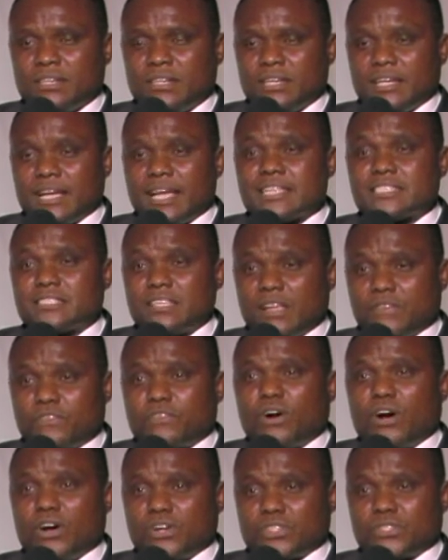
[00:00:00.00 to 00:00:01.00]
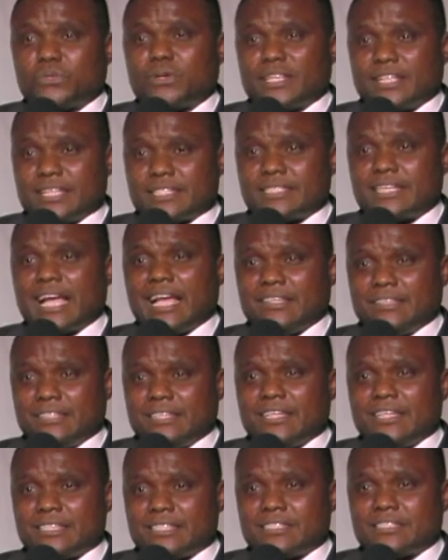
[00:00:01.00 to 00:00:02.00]
it is difficult to understand
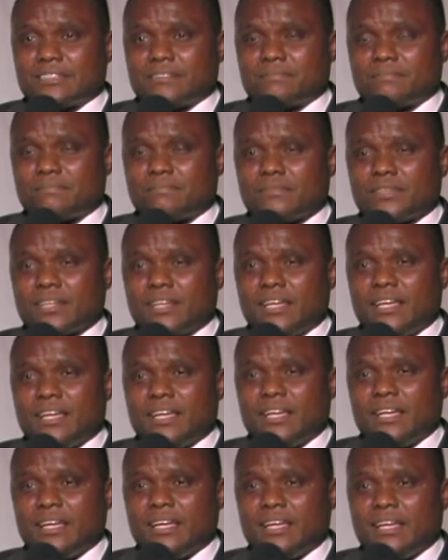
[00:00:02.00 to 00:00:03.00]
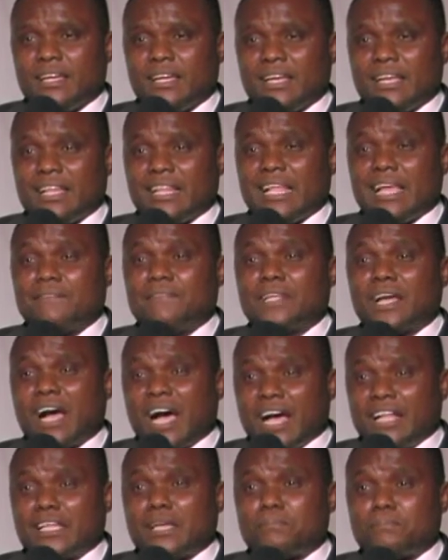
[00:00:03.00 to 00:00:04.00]
this.
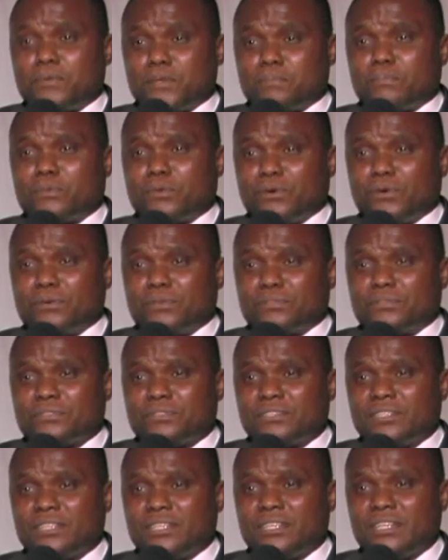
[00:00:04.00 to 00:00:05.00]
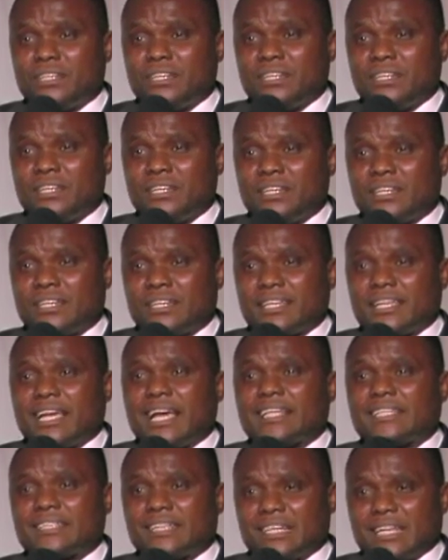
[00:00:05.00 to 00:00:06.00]
1,100 people
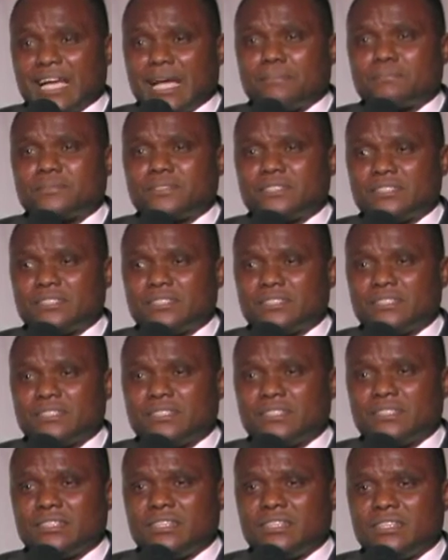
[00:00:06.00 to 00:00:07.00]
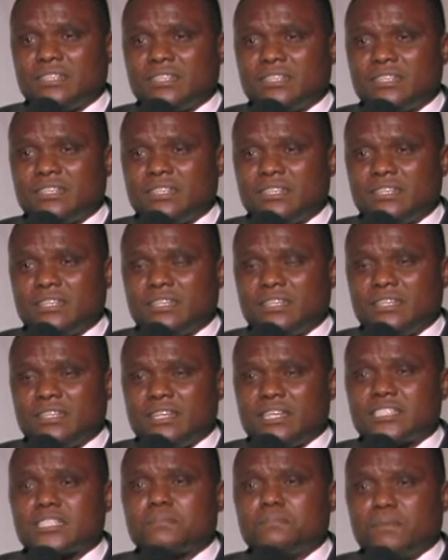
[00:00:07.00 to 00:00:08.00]
get raped
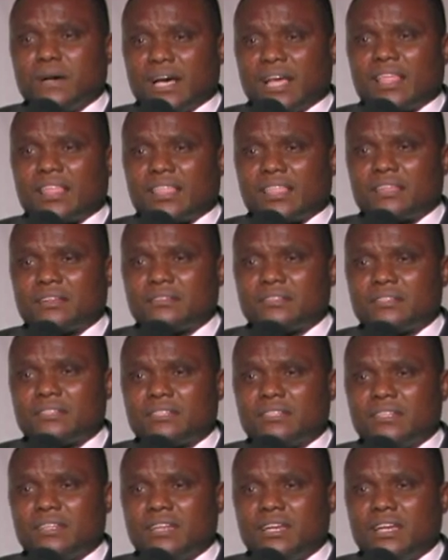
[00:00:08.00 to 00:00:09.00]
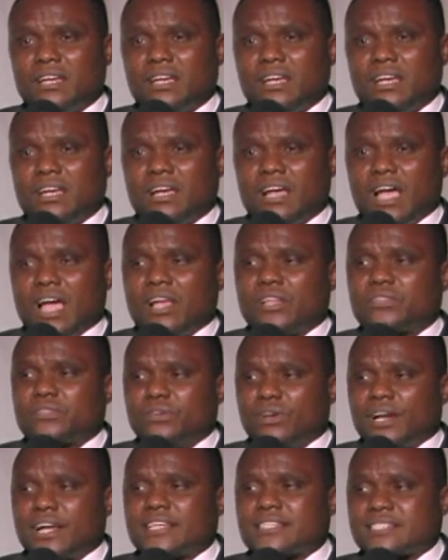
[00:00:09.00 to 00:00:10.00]
each month, and
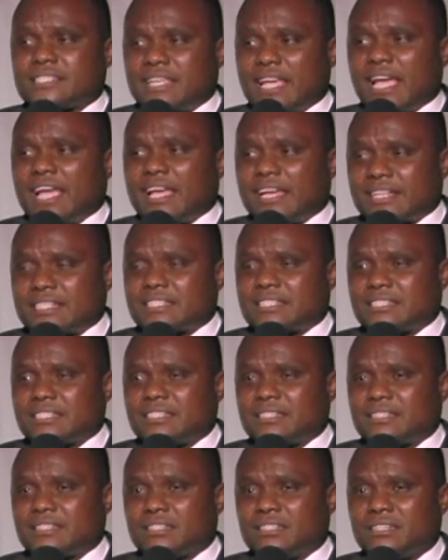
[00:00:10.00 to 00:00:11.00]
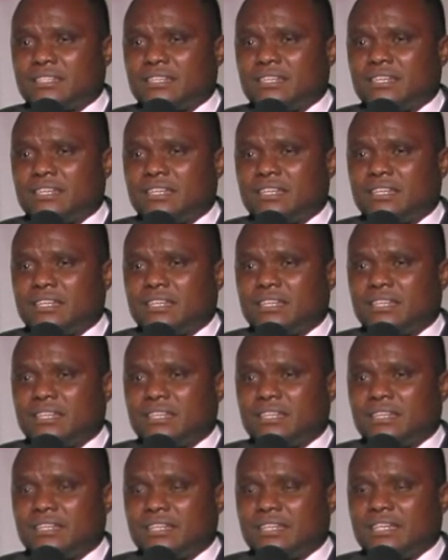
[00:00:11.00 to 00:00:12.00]
36
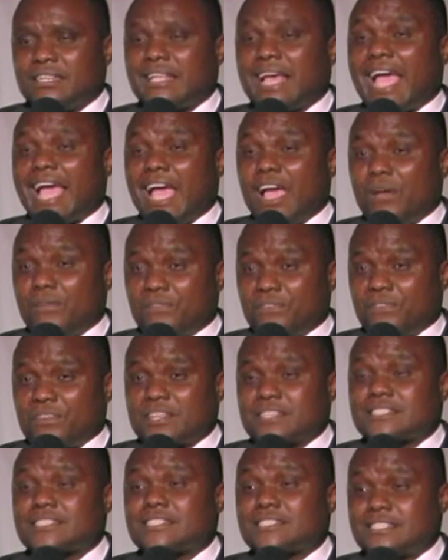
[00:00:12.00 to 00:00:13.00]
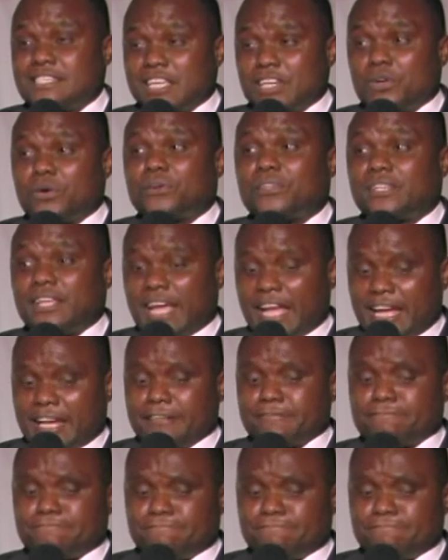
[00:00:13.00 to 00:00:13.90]
in every single day.